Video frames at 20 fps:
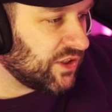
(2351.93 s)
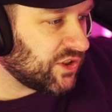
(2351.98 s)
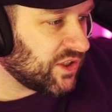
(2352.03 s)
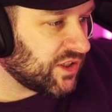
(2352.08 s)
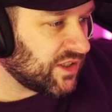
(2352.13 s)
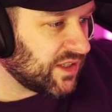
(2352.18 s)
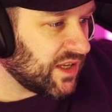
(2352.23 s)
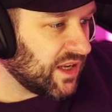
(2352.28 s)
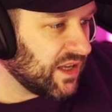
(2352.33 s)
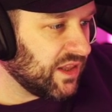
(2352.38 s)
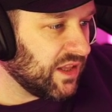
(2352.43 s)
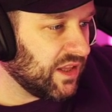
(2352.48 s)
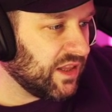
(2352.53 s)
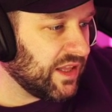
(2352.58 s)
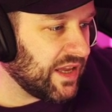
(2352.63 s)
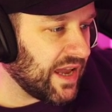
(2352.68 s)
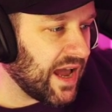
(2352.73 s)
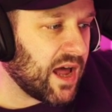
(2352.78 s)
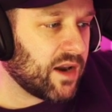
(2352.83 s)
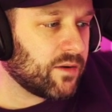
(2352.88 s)
to say that
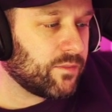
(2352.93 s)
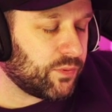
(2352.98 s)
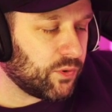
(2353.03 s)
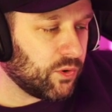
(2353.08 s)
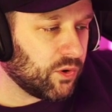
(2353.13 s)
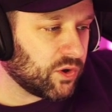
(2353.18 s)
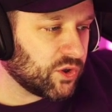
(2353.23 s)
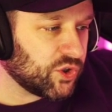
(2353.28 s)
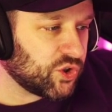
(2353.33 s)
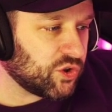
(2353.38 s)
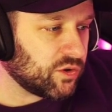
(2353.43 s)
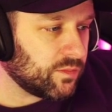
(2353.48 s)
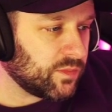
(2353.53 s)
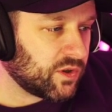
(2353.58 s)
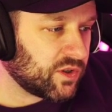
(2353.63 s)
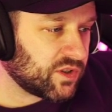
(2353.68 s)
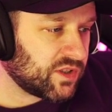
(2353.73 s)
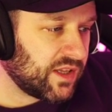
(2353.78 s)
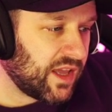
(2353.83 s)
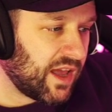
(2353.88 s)
they aren't pro-consumer,
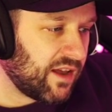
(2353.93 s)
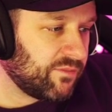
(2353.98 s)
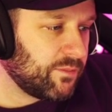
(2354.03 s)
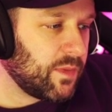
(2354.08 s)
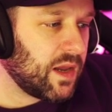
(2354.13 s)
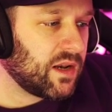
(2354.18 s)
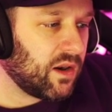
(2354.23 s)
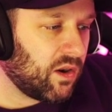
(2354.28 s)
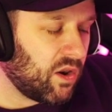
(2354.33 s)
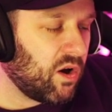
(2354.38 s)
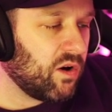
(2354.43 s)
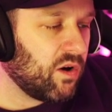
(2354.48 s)
because they have made a lot